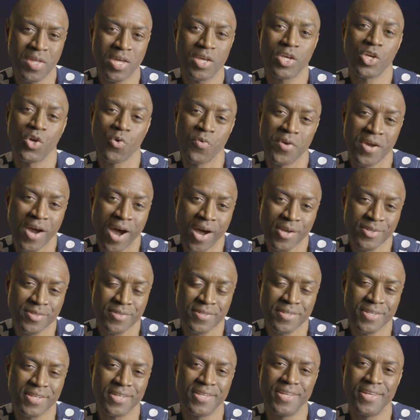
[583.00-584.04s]

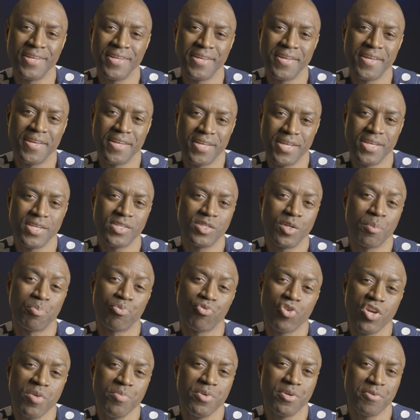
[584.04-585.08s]
Curiosity is the
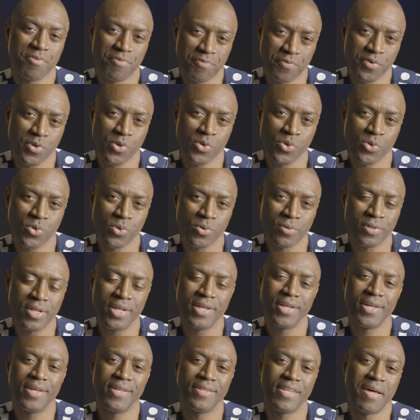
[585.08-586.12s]
premium fuel
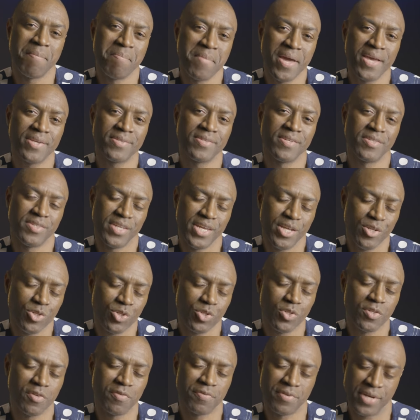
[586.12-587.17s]
that makes this
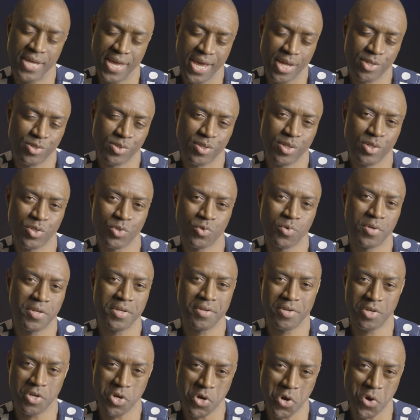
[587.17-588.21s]
engine of
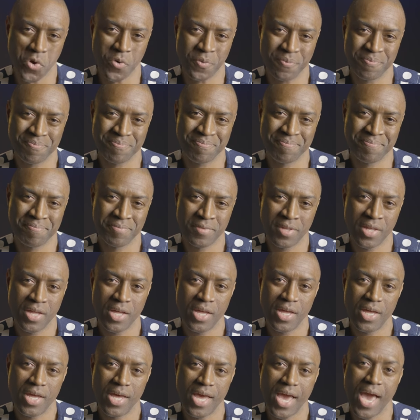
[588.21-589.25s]
ancestry go.
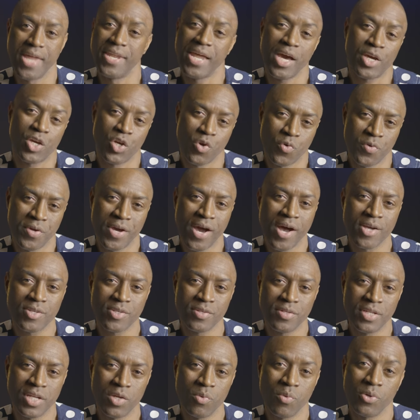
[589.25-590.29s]
And that
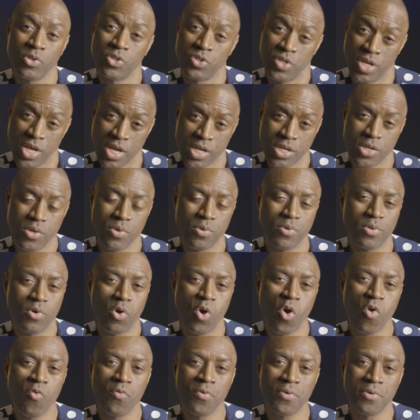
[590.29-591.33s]
curiosity will take you
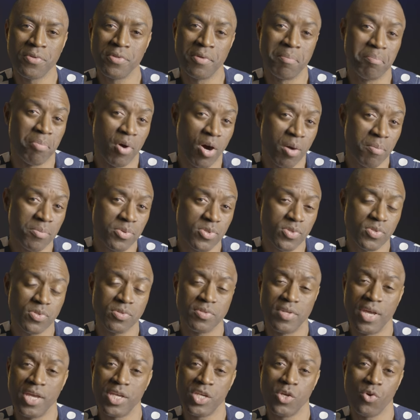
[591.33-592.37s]
over the bumps,
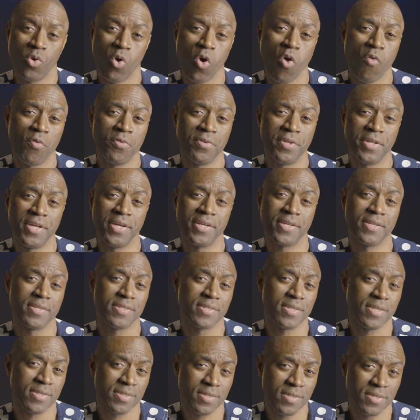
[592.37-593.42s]
take you over the
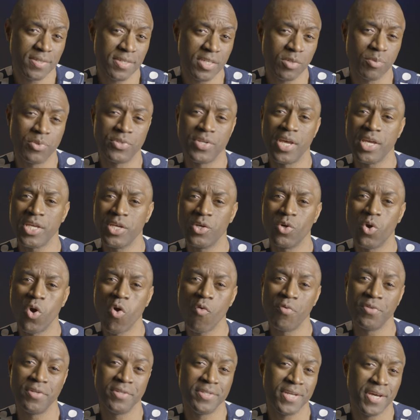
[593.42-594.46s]
inconsistencies, will take you
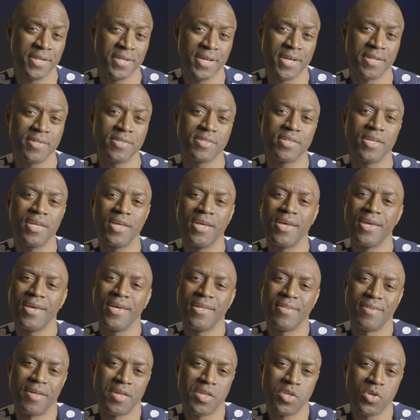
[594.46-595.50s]
over the dead ends
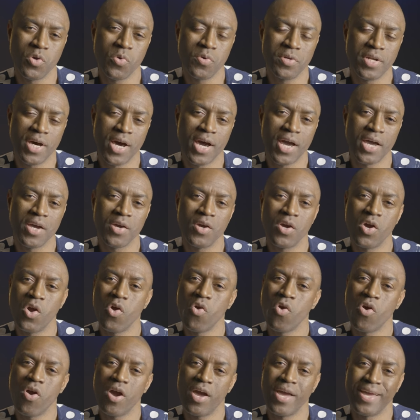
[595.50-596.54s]
that you and I
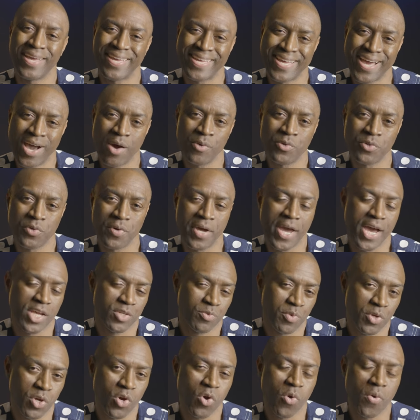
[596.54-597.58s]
encounter
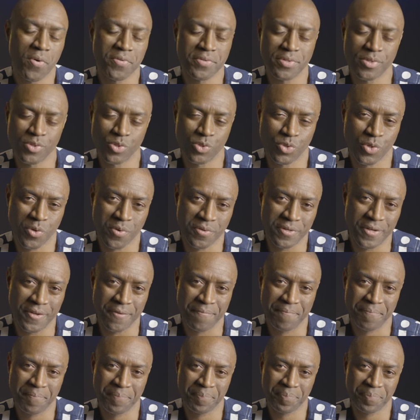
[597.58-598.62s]
as we go on this journey.